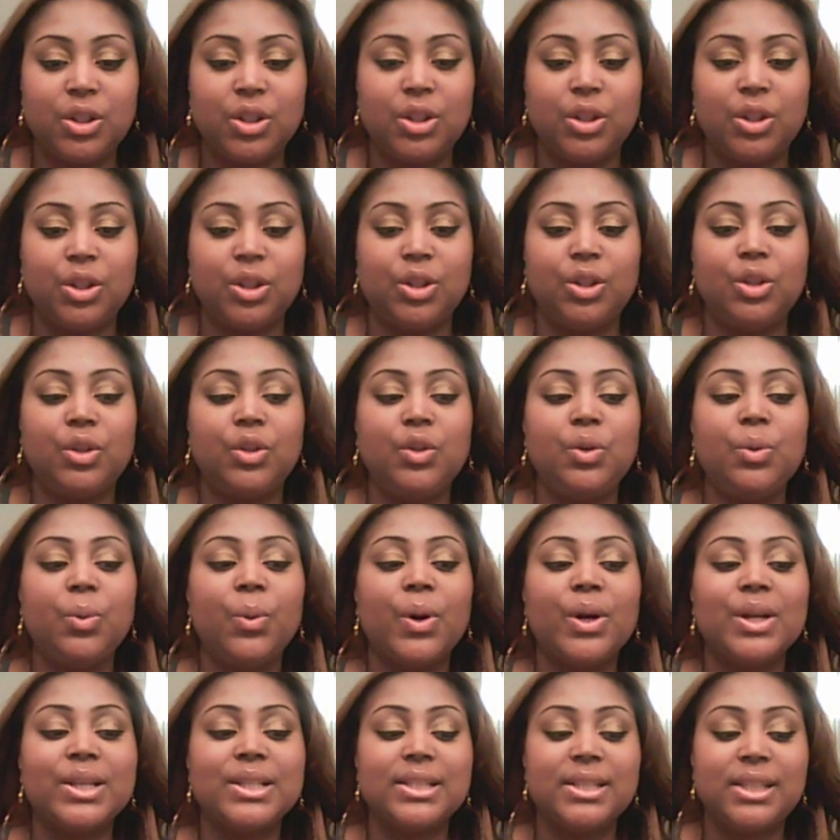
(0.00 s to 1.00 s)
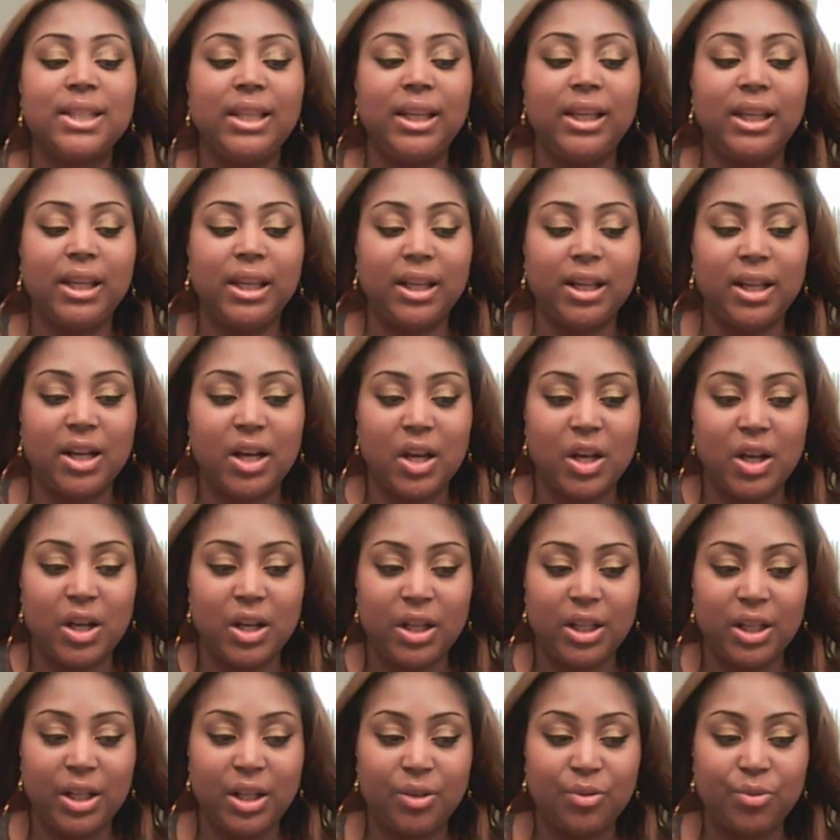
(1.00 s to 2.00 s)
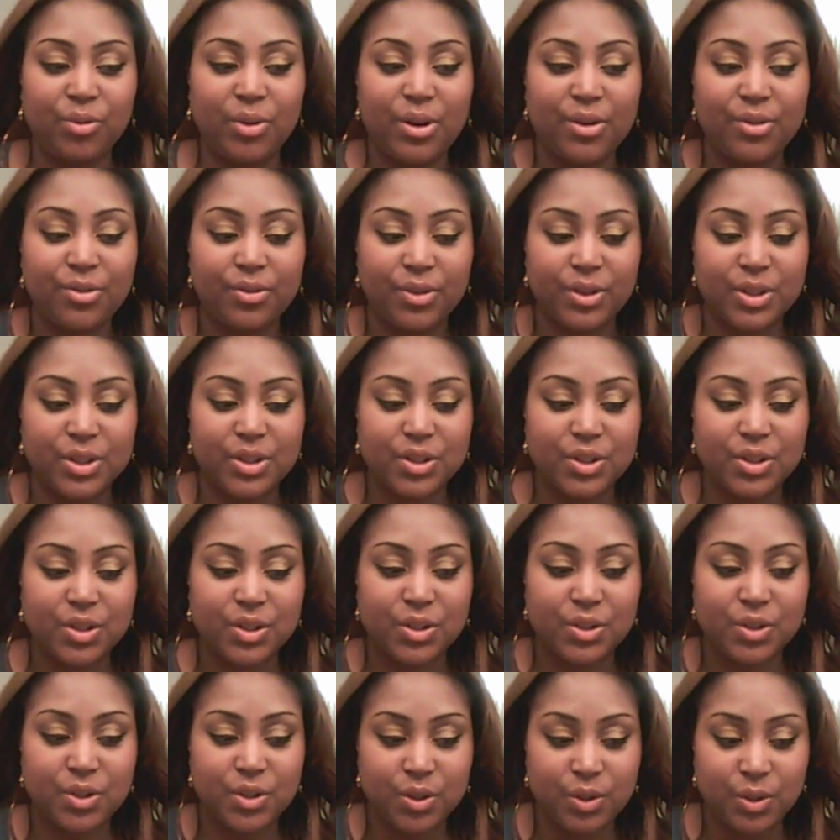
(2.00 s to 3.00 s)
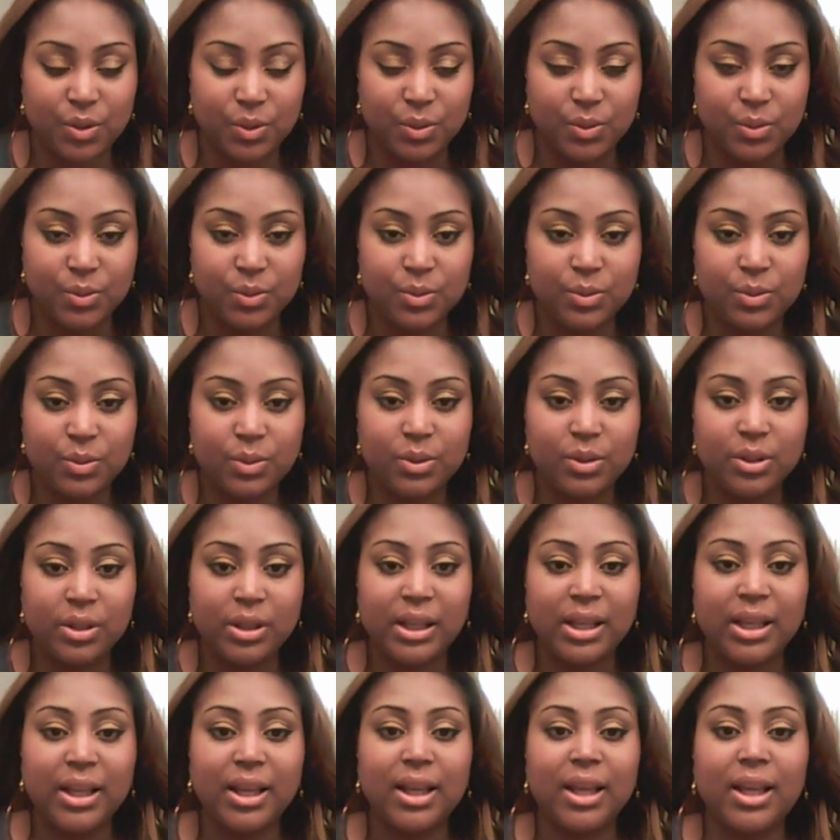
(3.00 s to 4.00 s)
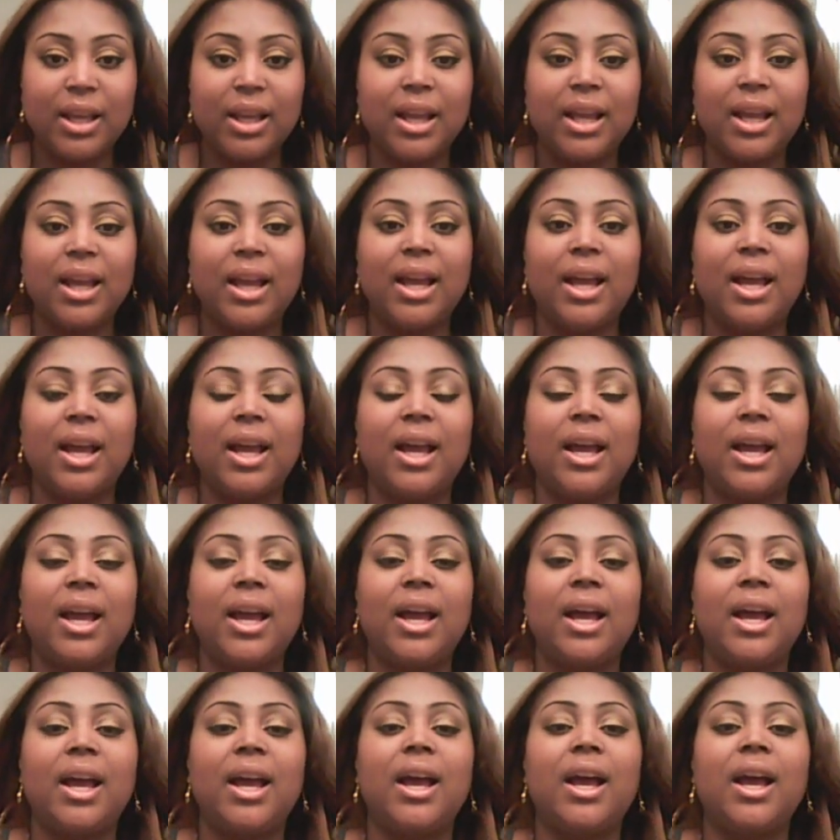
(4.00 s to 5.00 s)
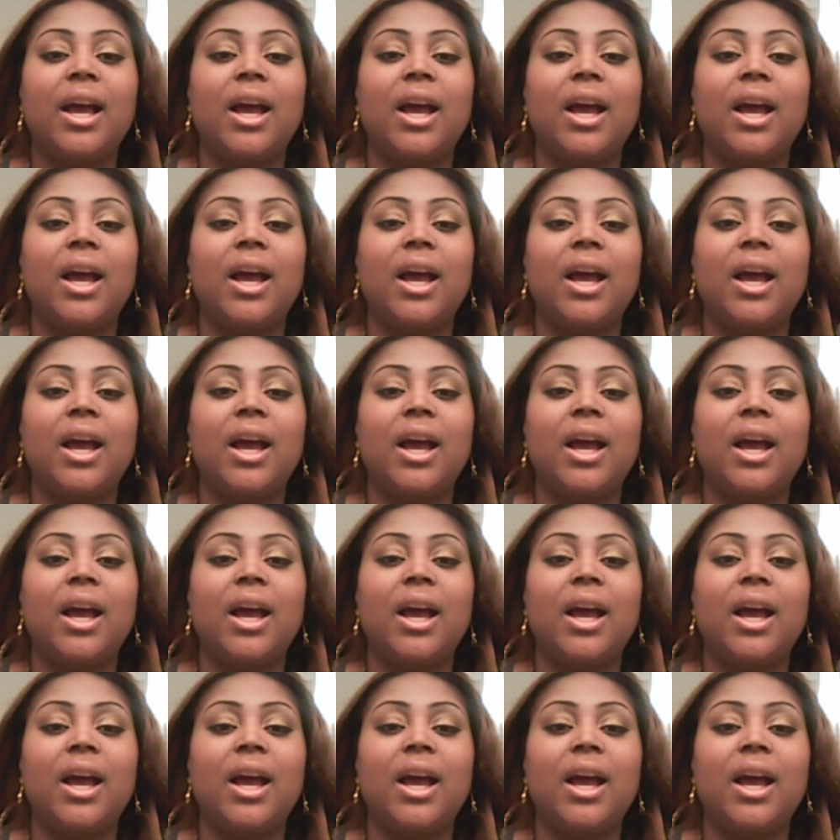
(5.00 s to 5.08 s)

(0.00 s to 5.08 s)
when you are seeking God in reference to